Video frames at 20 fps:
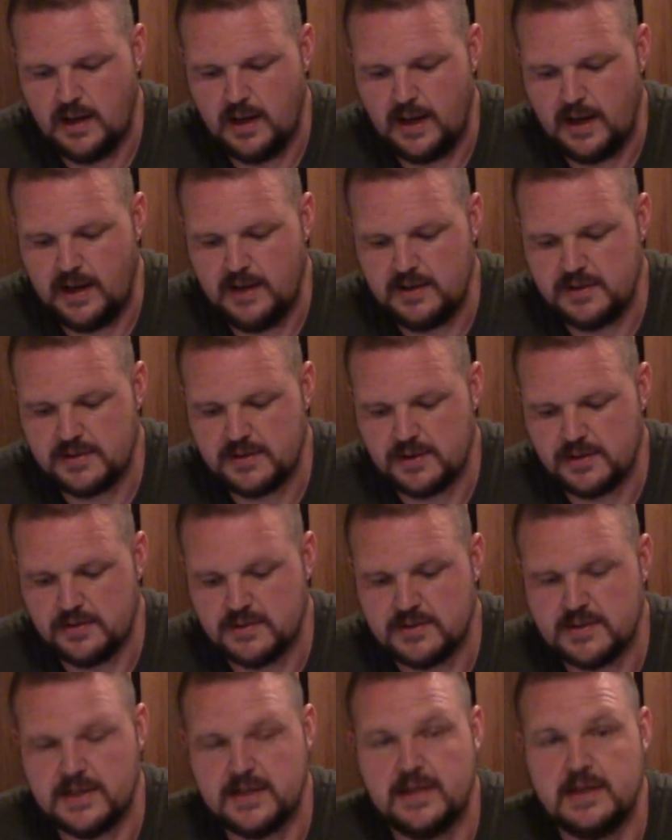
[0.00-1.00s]

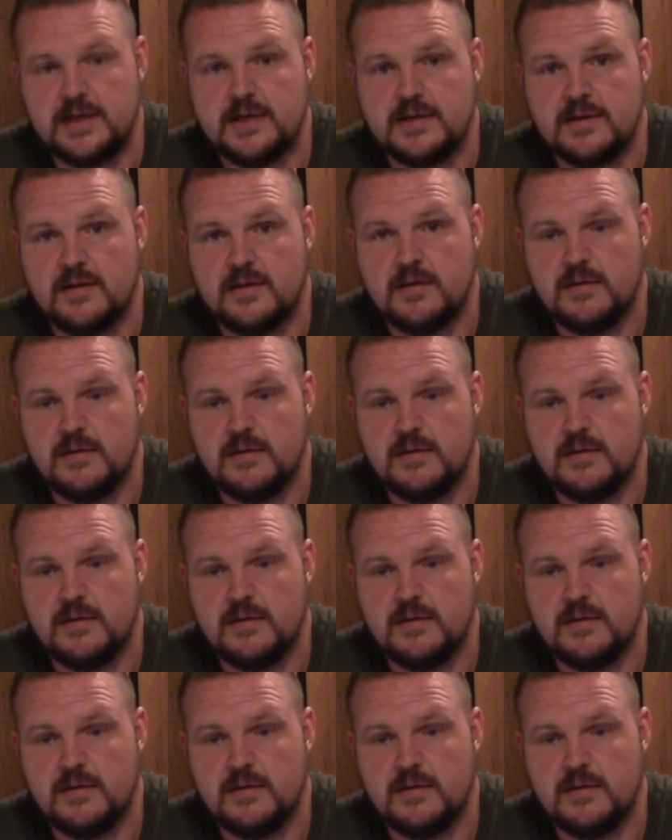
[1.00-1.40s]
A13,